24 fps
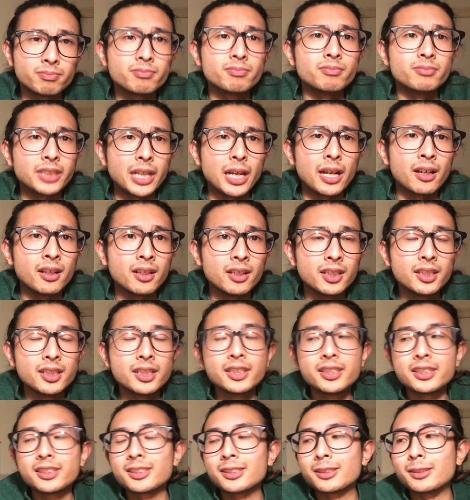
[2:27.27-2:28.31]
Yeah,
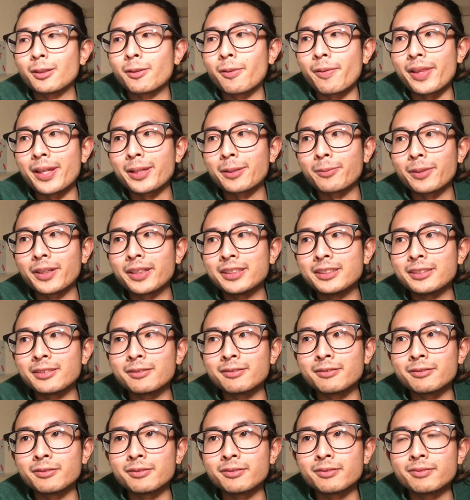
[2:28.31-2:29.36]
so that way, you
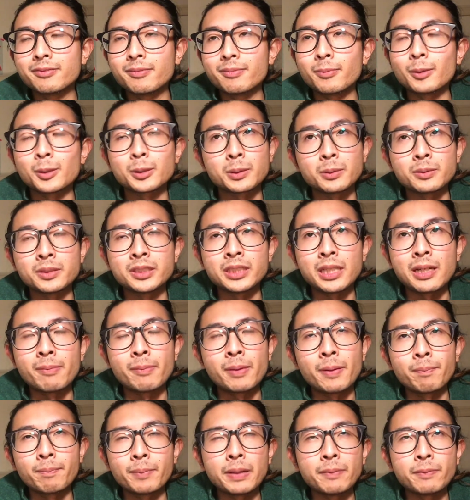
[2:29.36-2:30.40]
know, most of
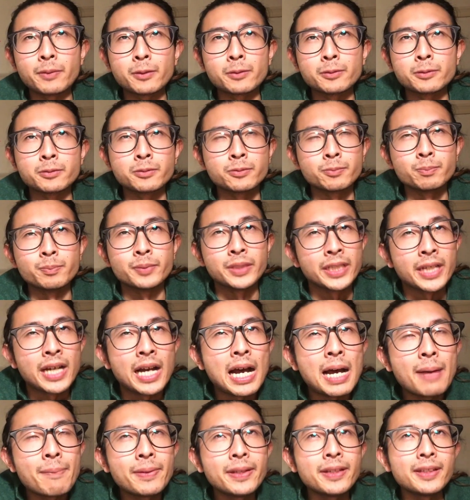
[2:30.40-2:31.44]
German people would be
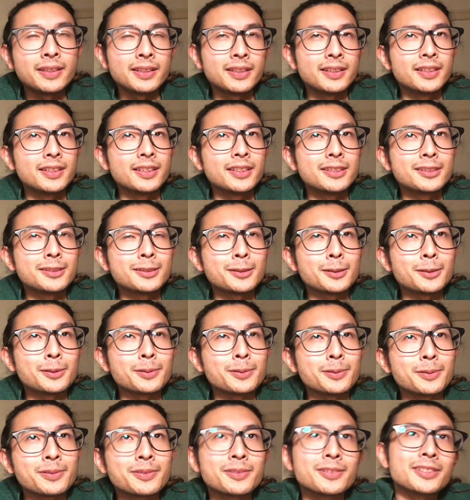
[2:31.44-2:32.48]
happy
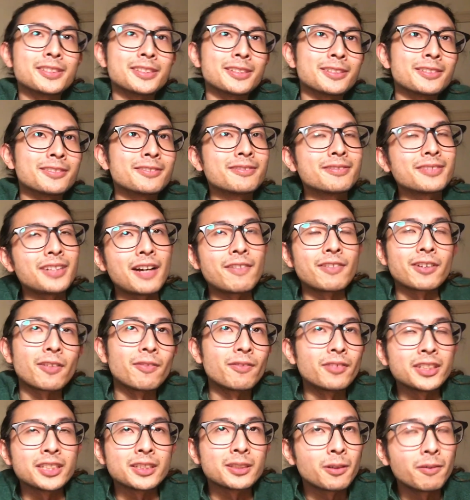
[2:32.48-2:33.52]
to, you know, have a
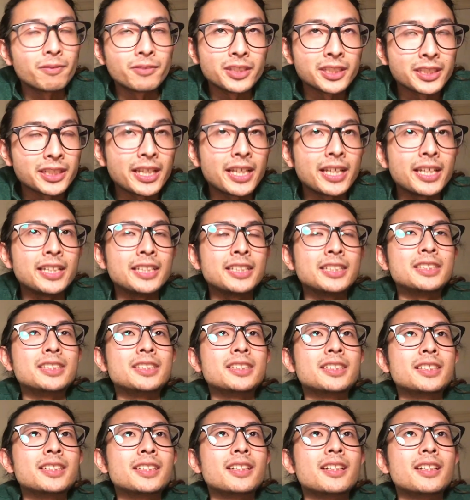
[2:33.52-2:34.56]
communicate